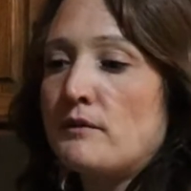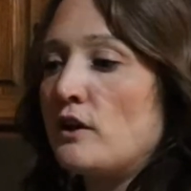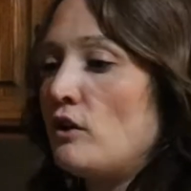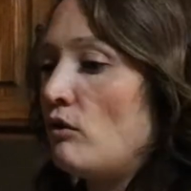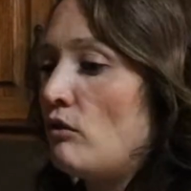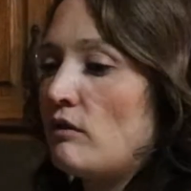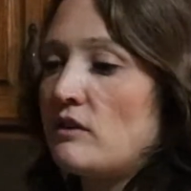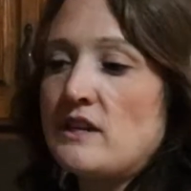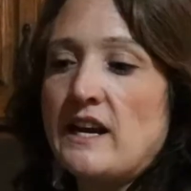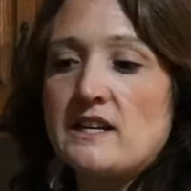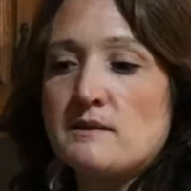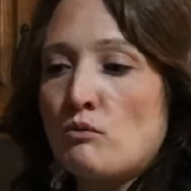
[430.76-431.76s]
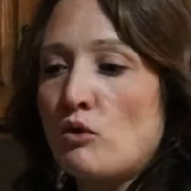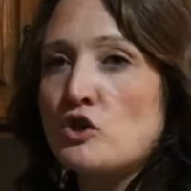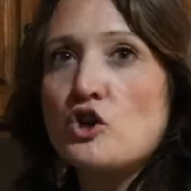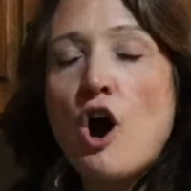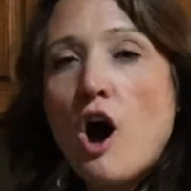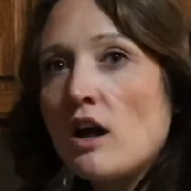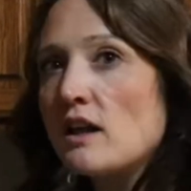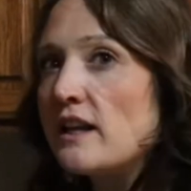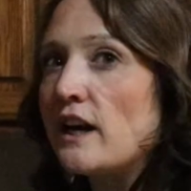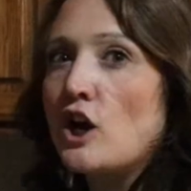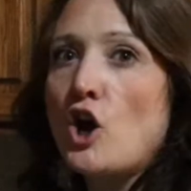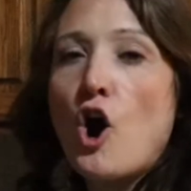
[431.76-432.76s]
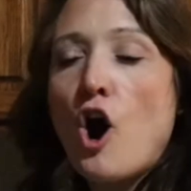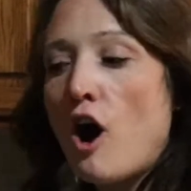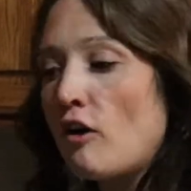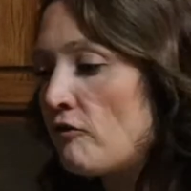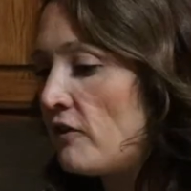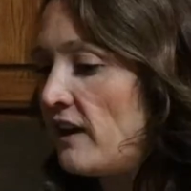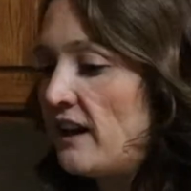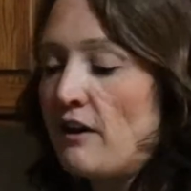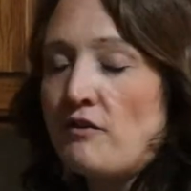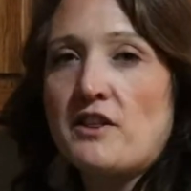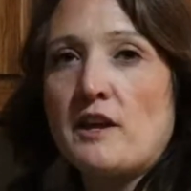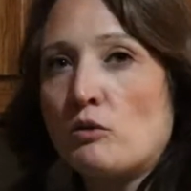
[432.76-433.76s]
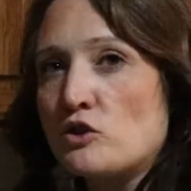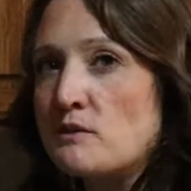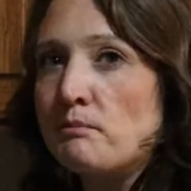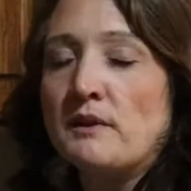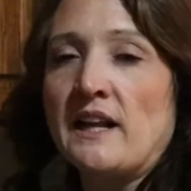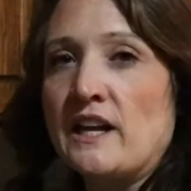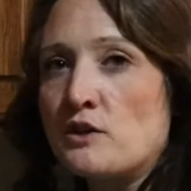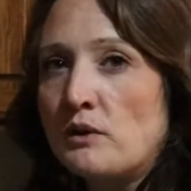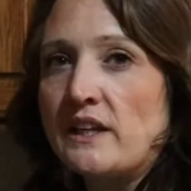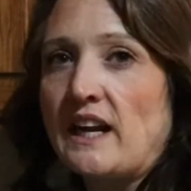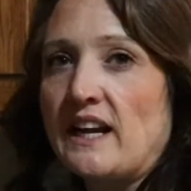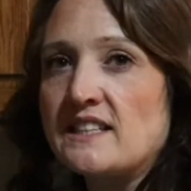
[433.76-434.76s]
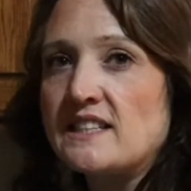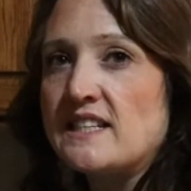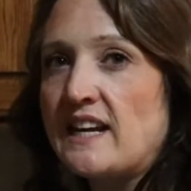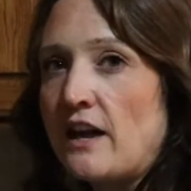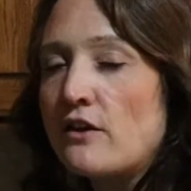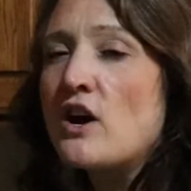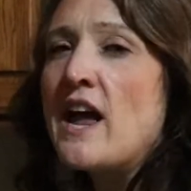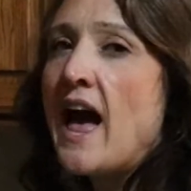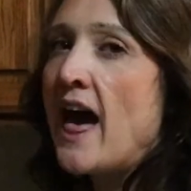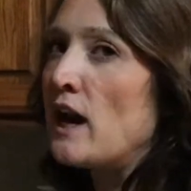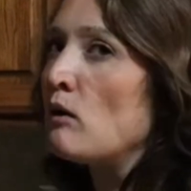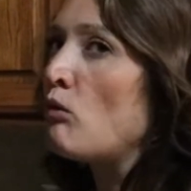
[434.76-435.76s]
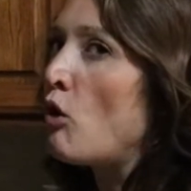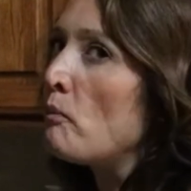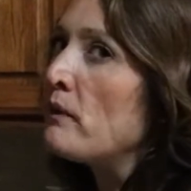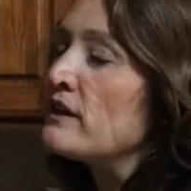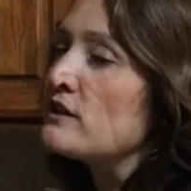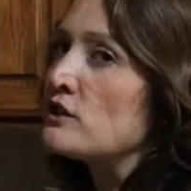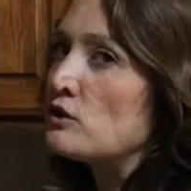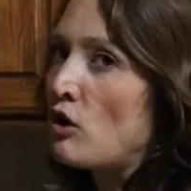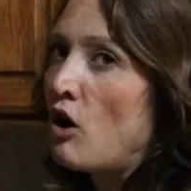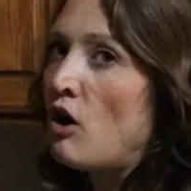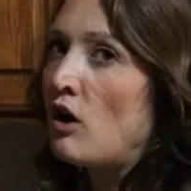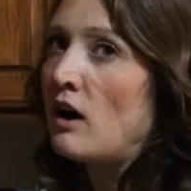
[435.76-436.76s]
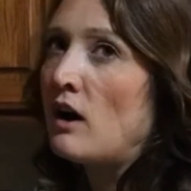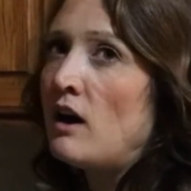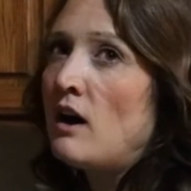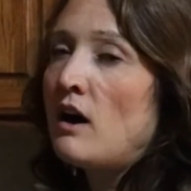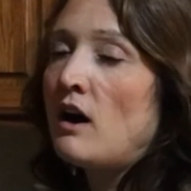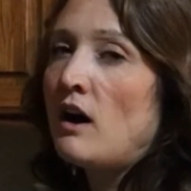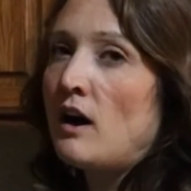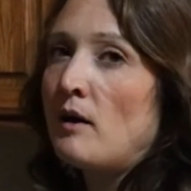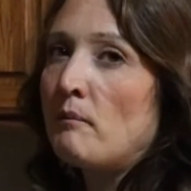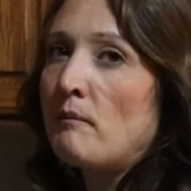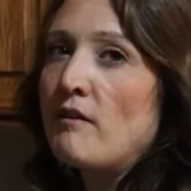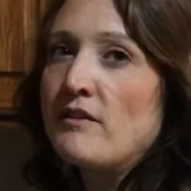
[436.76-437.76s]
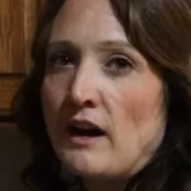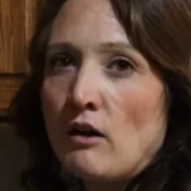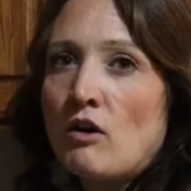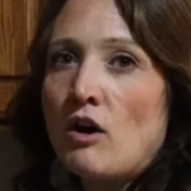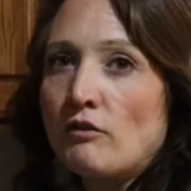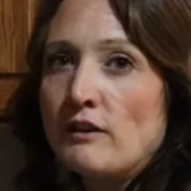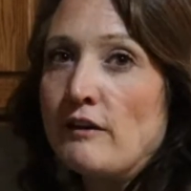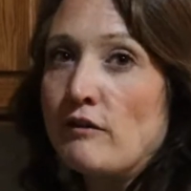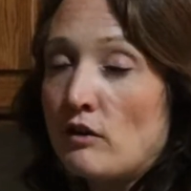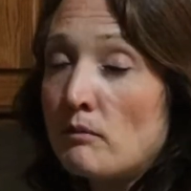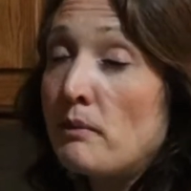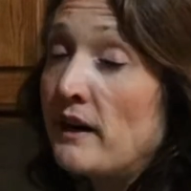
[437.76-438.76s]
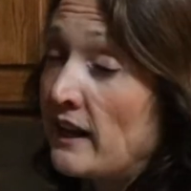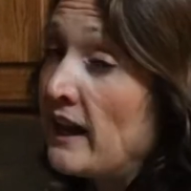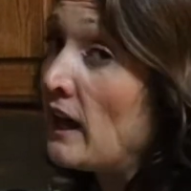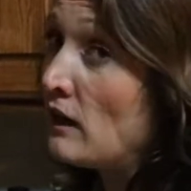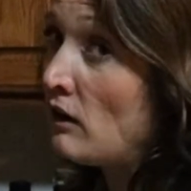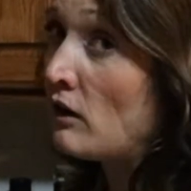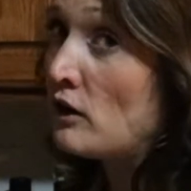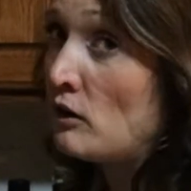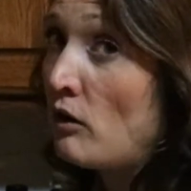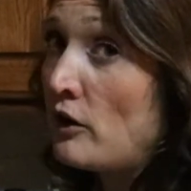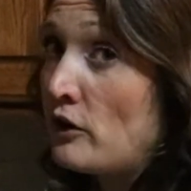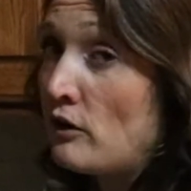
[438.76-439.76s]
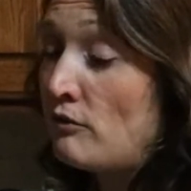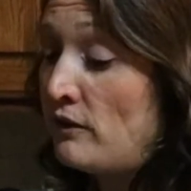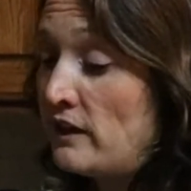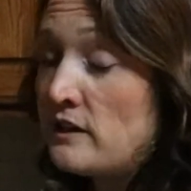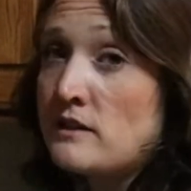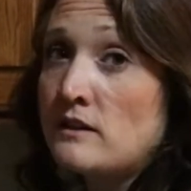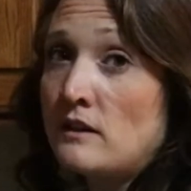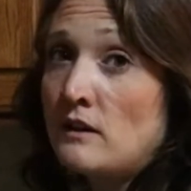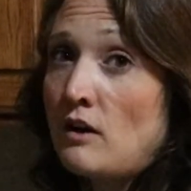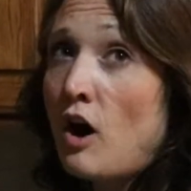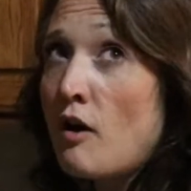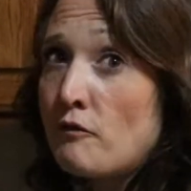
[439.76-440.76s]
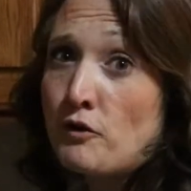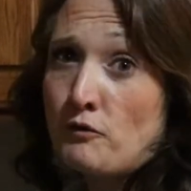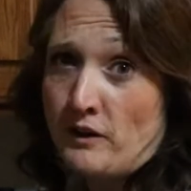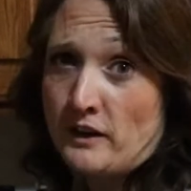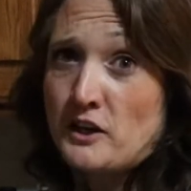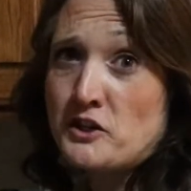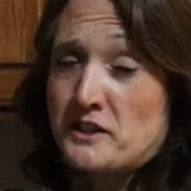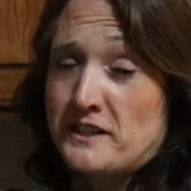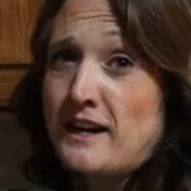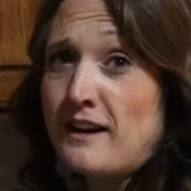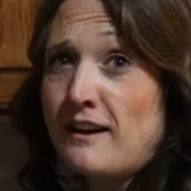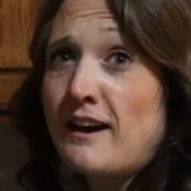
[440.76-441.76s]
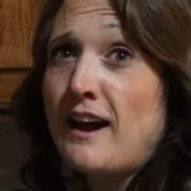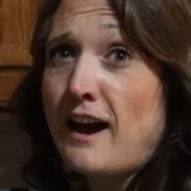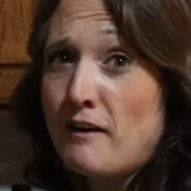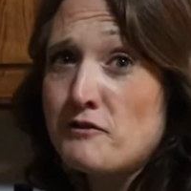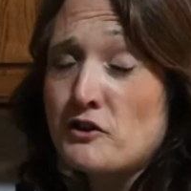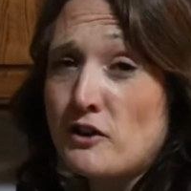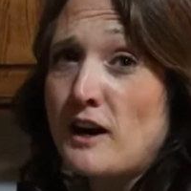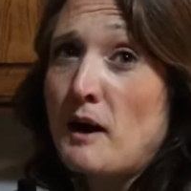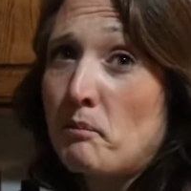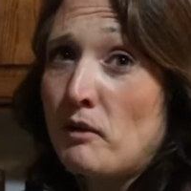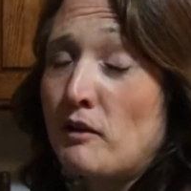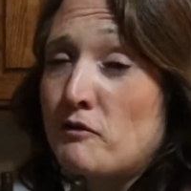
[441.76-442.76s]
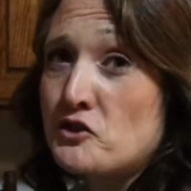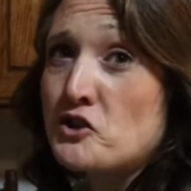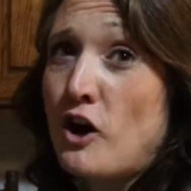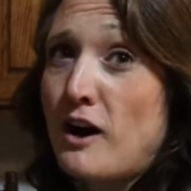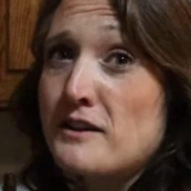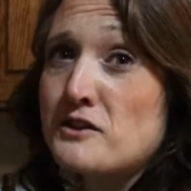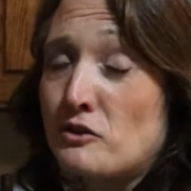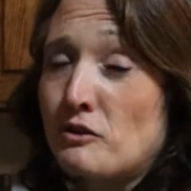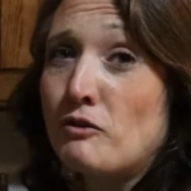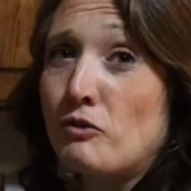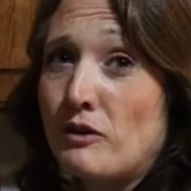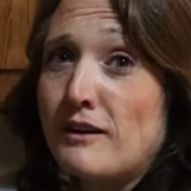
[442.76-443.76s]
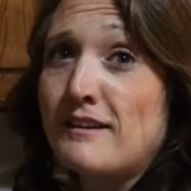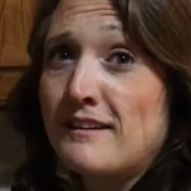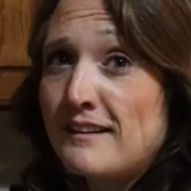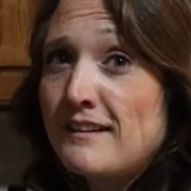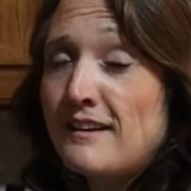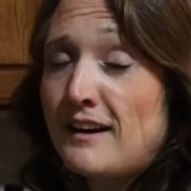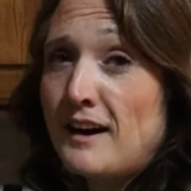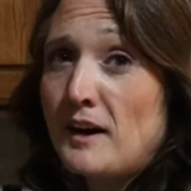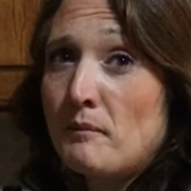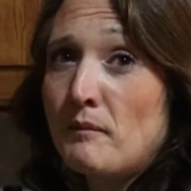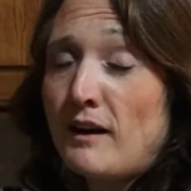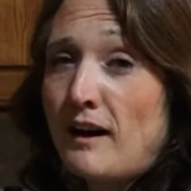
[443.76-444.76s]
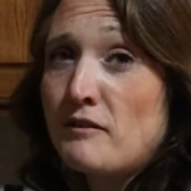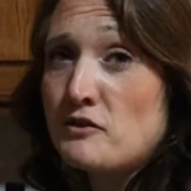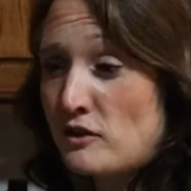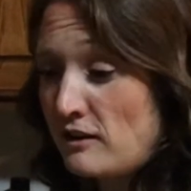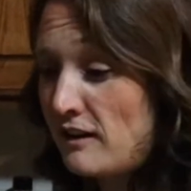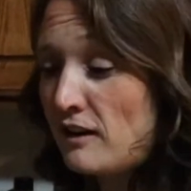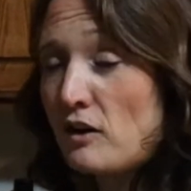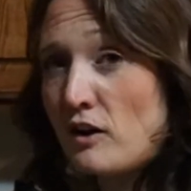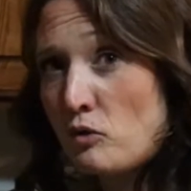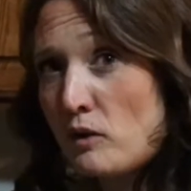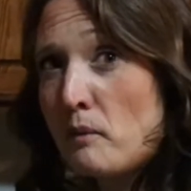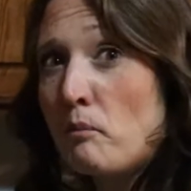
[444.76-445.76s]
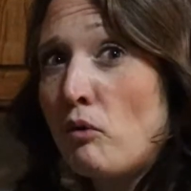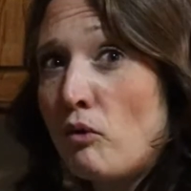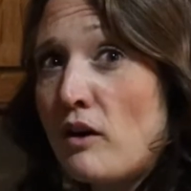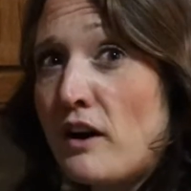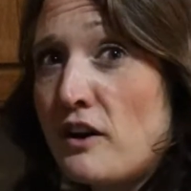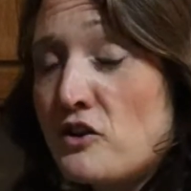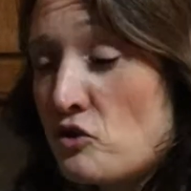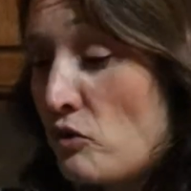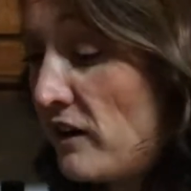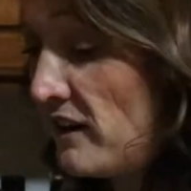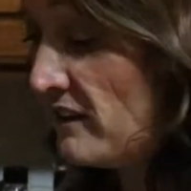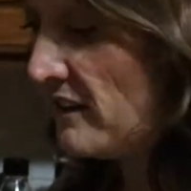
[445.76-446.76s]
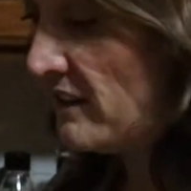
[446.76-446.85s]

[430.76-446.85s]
You'll taste more chocolate and coffee, and everything will just blend really nicely together, and it won't be as strong of an alcohol flavor, but it can knock you on your feet, off your feet, I should say, after a couple of shots or after a quick pour and enjoy.